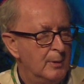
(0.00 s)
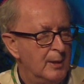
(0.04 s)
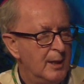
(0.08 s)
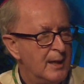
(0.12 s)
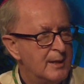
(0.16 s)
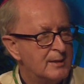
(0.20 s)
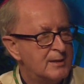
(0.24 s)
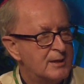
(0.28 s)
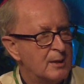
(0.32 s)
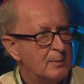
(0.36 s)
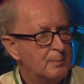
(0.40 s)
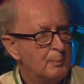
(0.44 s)

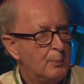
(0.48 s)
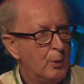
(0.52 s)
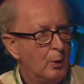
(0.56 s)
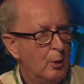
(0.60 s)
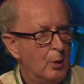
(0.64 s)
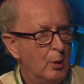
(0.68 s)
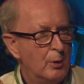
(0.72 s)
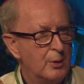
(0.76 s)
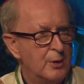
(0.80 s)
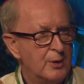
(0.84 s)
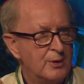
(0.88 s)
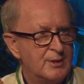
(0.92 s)
blessed
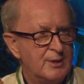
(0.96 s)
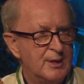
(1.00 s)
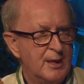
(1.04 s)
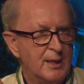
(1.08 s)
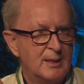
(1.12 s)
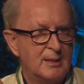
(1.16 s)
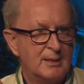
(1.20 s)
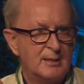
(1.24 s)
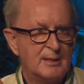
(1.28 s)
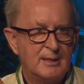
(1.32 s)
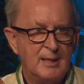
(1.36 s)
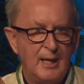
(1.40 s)
Paul
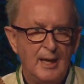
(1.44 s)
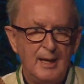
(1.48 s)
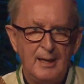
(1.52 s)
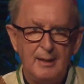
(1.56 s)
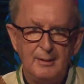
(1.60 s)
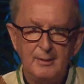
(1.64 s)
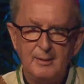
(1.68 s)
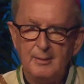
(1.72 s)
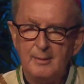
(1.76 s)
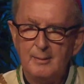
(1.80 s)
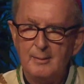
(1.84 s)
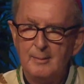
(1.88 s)
VI,
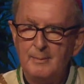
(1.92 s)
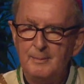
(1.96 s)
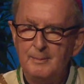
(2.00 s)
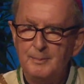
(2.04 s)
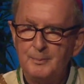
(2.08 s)
said,